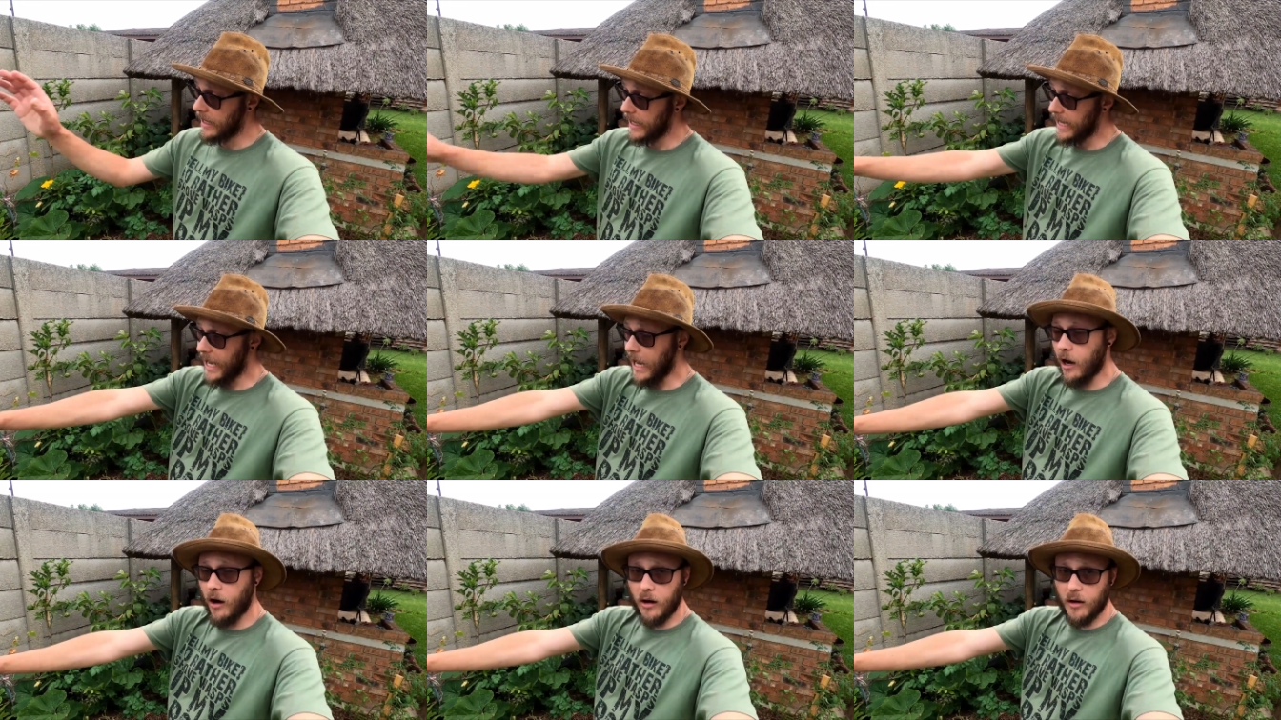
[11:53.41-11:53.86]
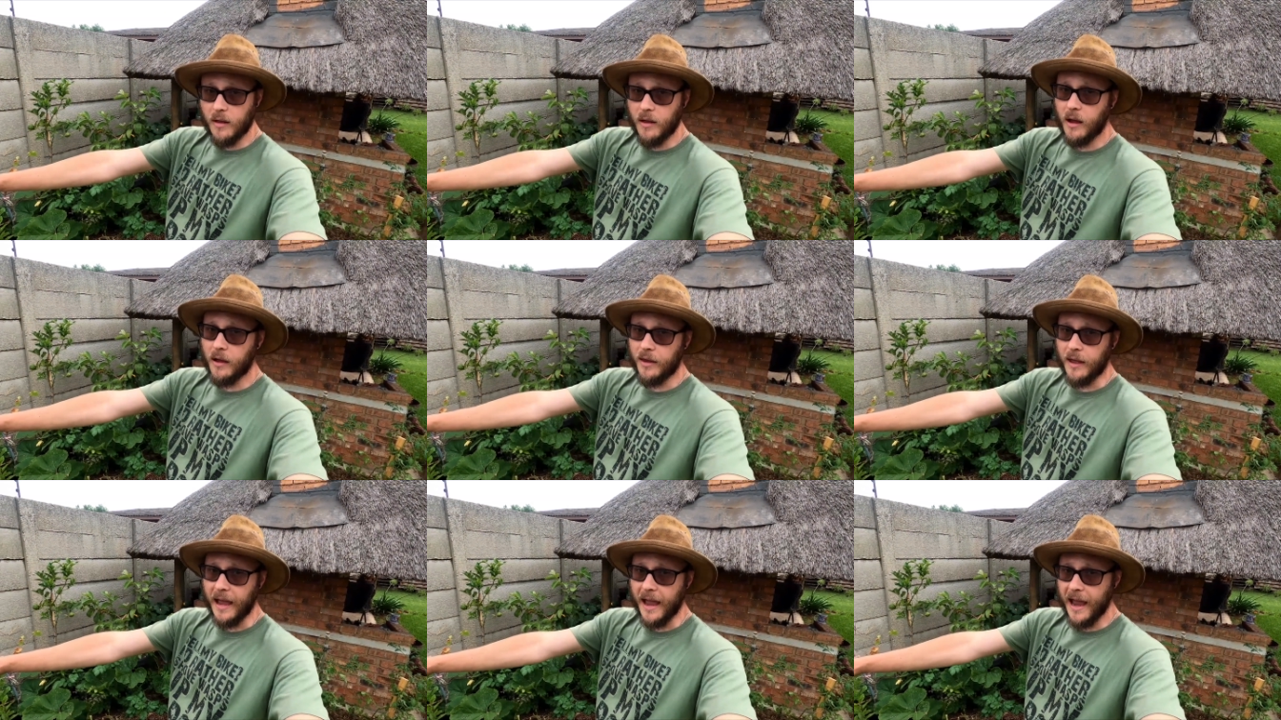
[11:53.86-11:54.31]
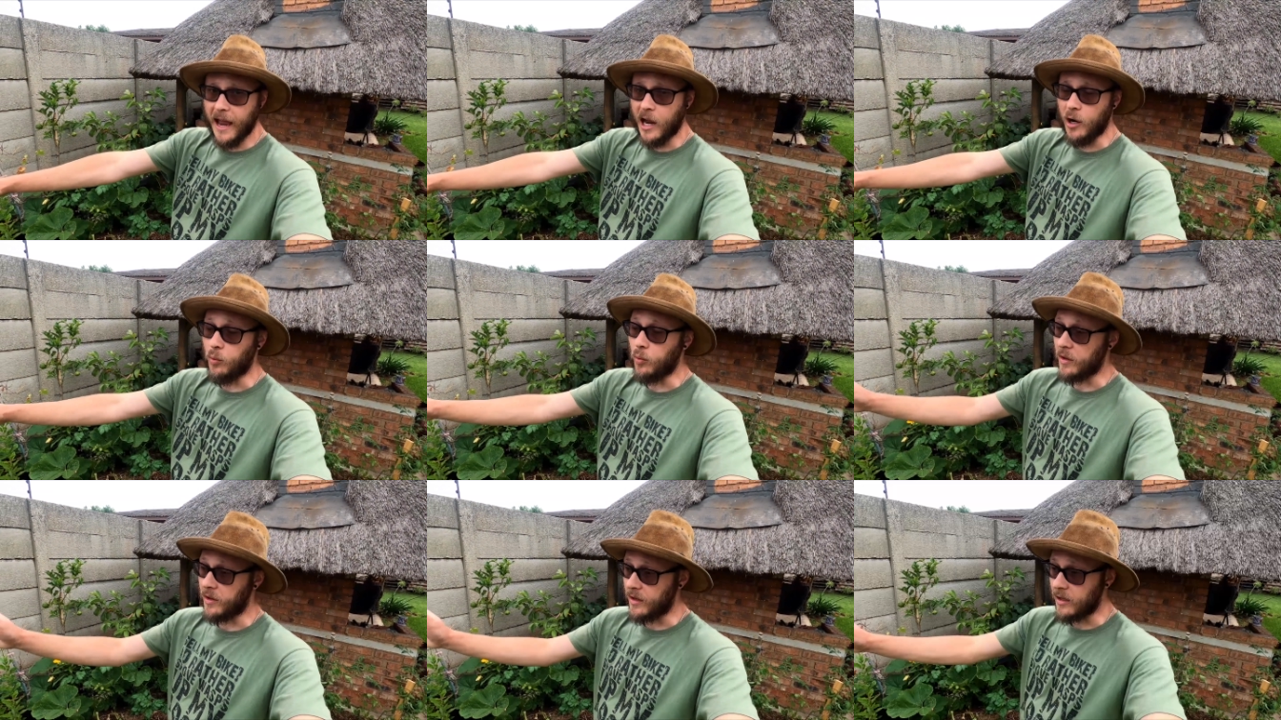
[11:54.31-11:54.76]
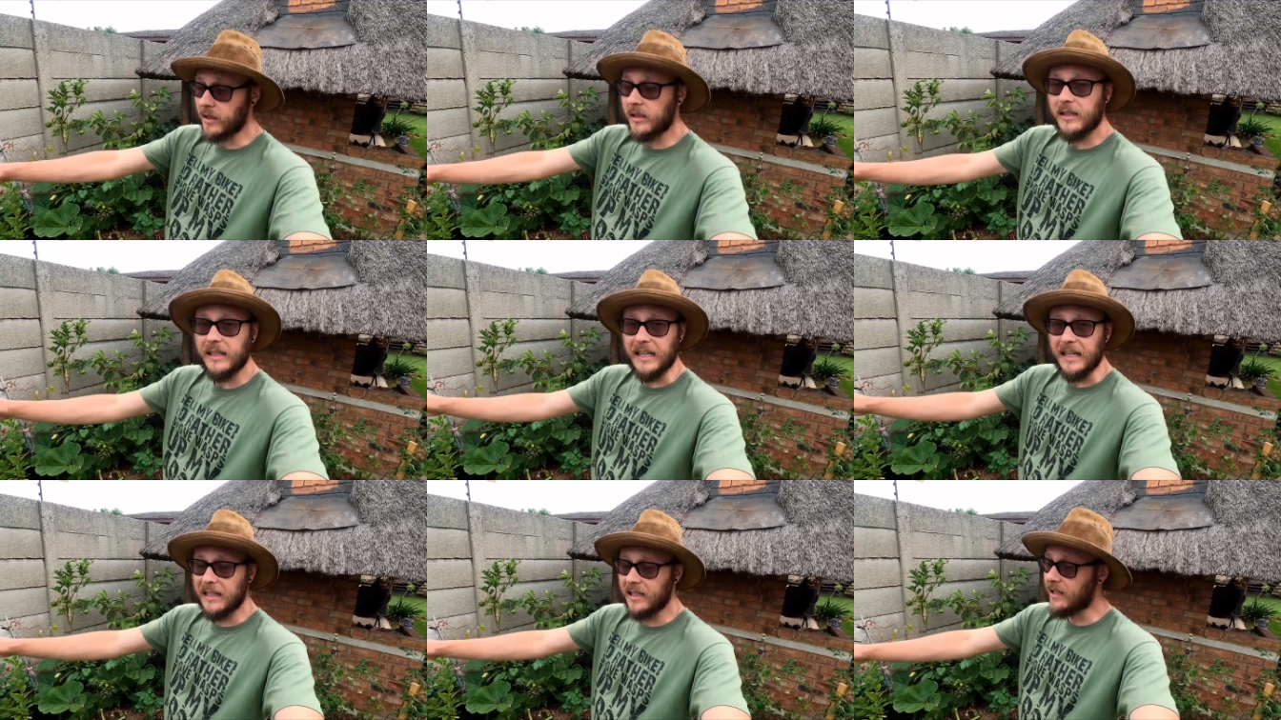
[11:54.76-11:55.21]
Here on the other hand, with
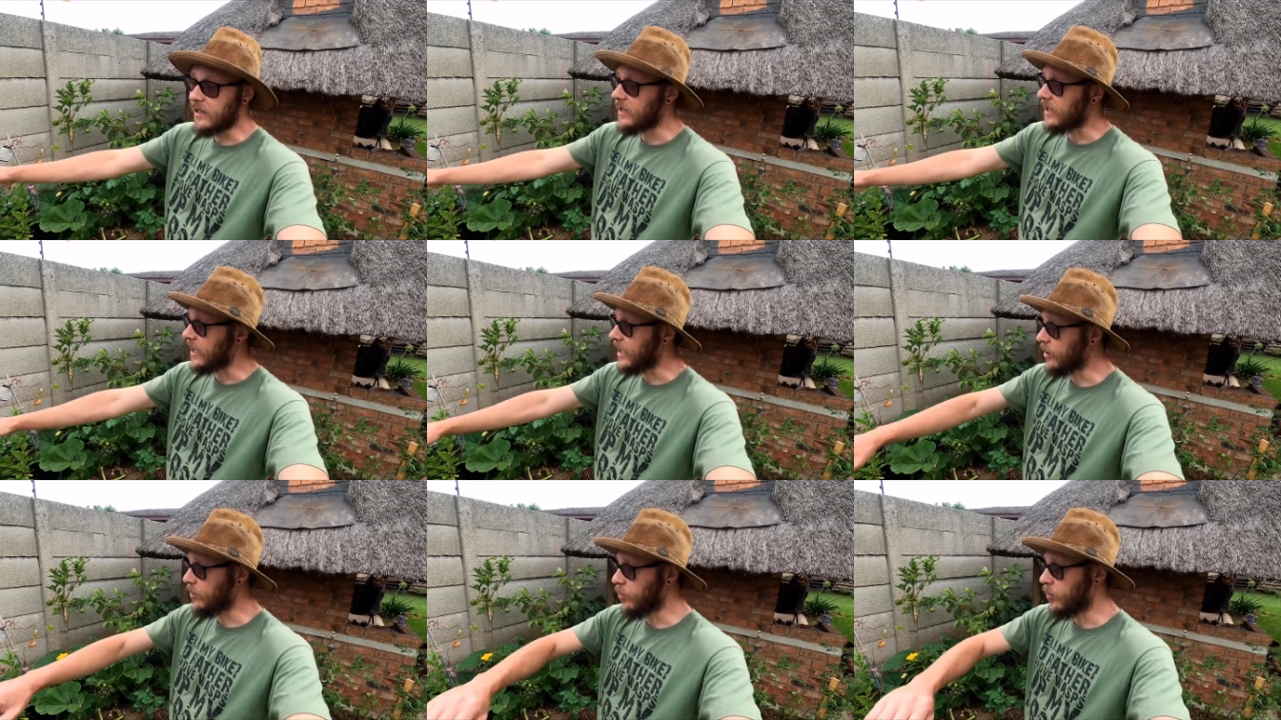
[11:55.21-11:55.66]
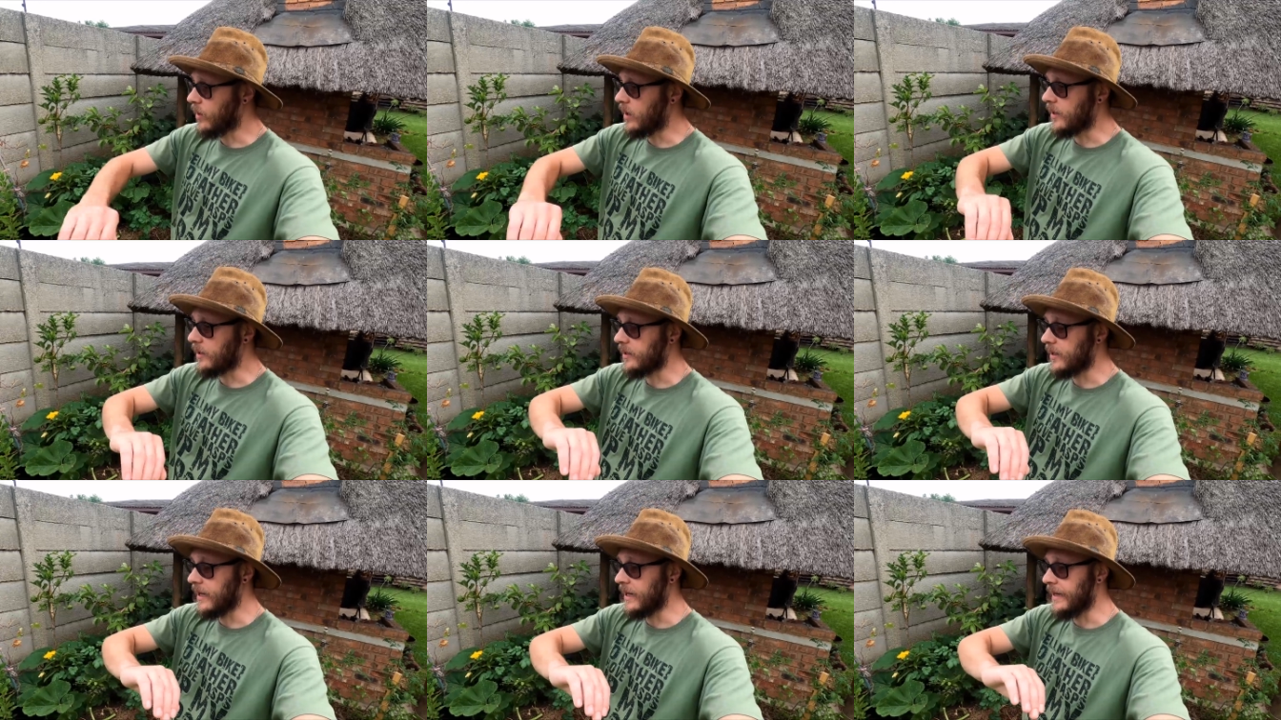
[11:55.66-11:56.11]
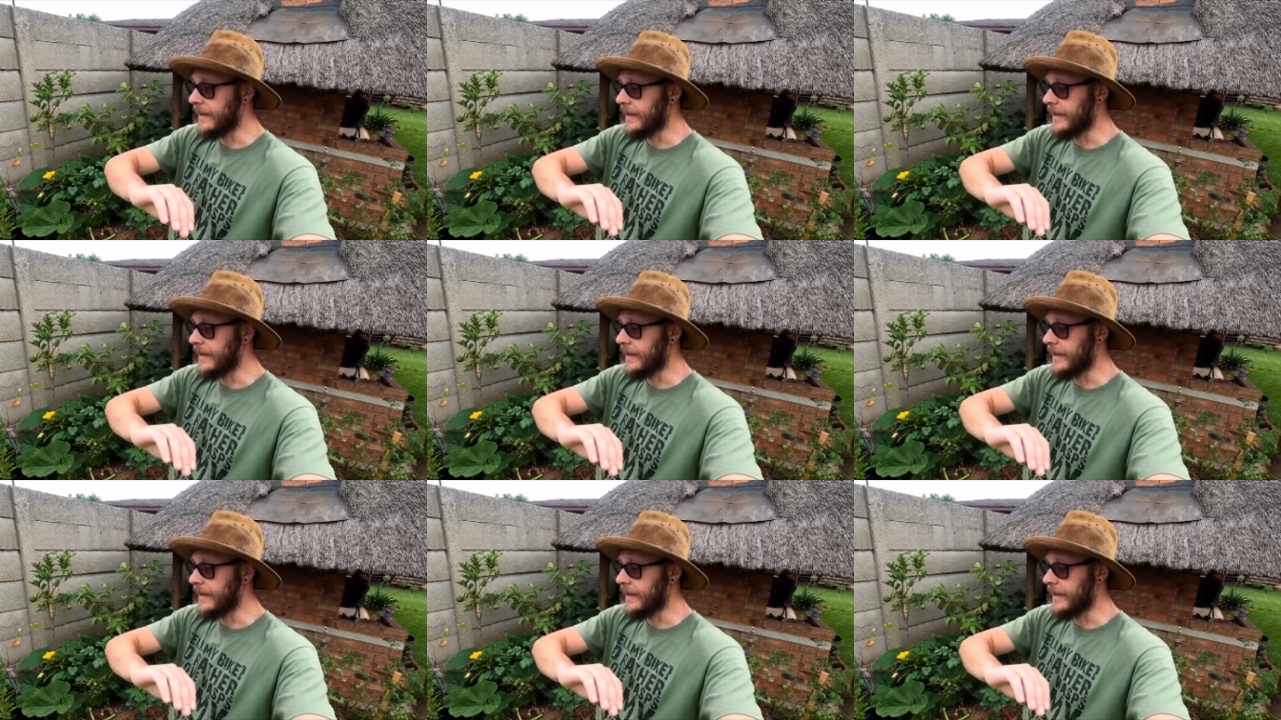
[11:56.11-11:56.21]
this season, it was